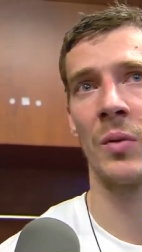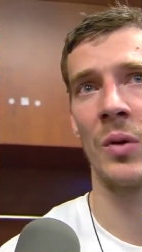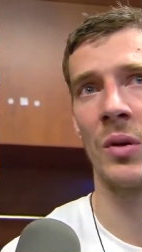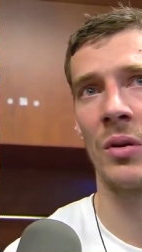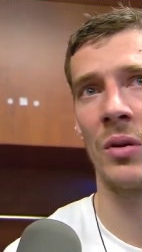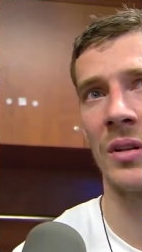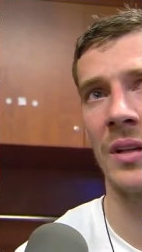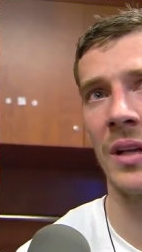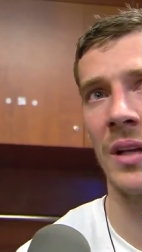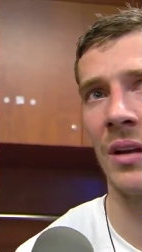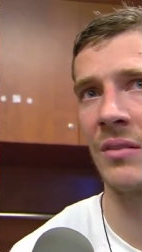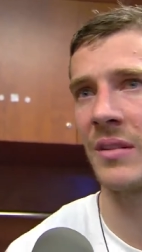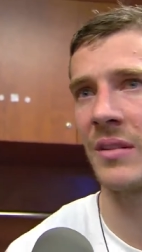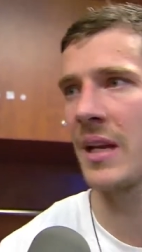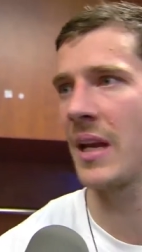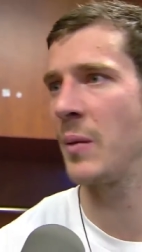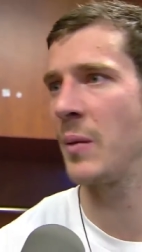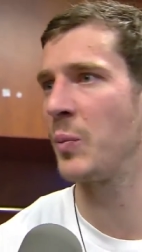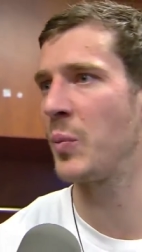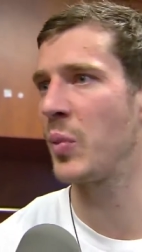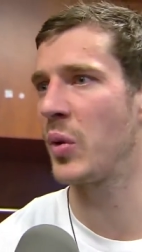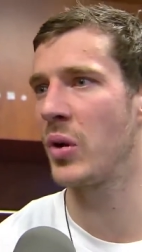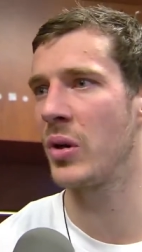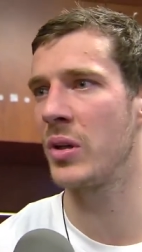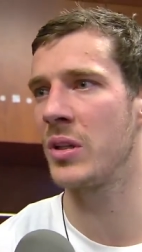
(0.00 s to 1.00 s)
We were down
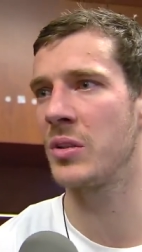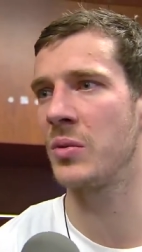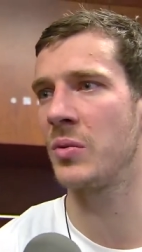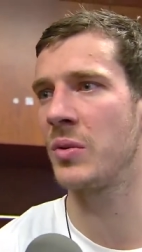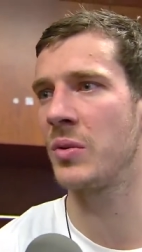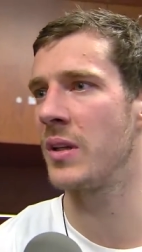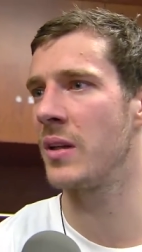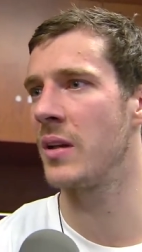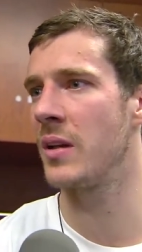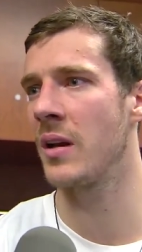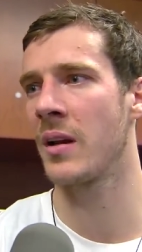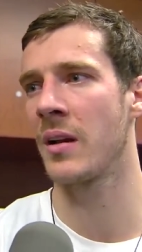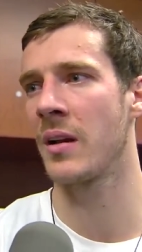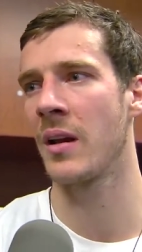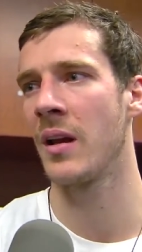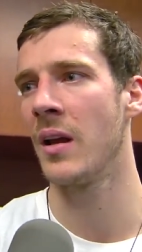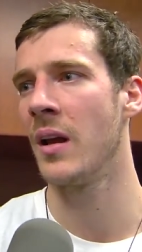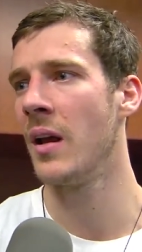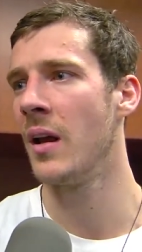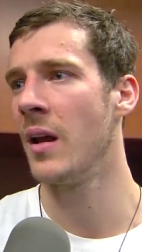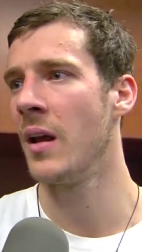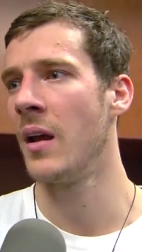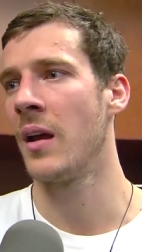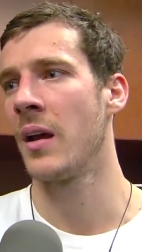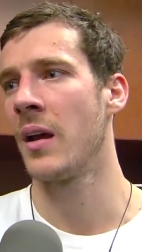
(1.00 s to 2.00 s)
10 points. We didn't
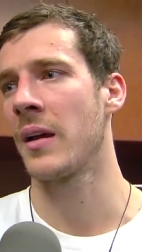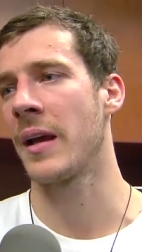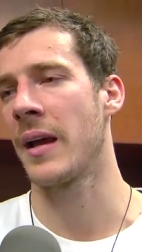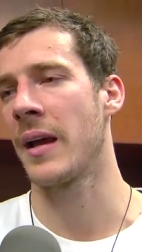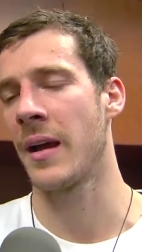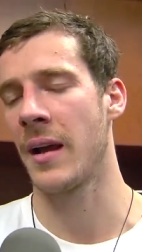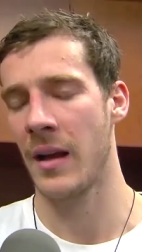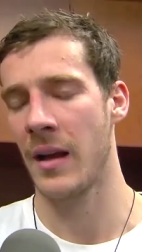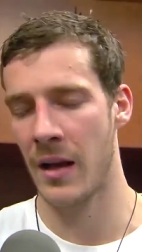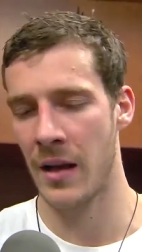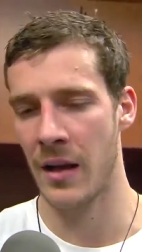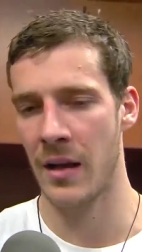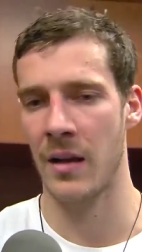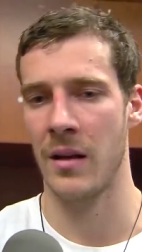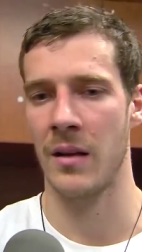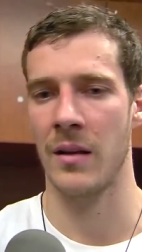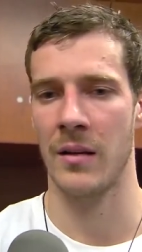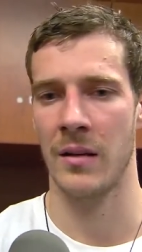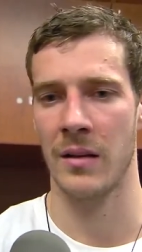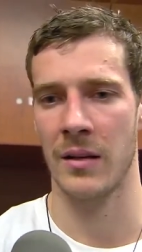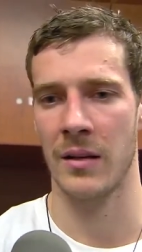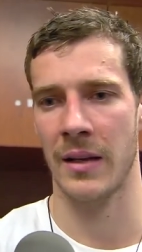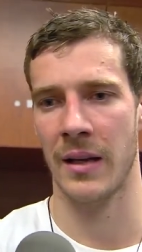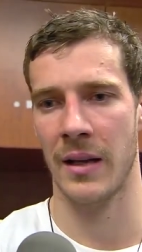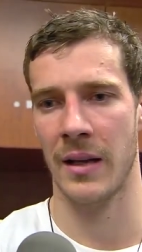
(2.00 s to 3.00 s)
hang, uh,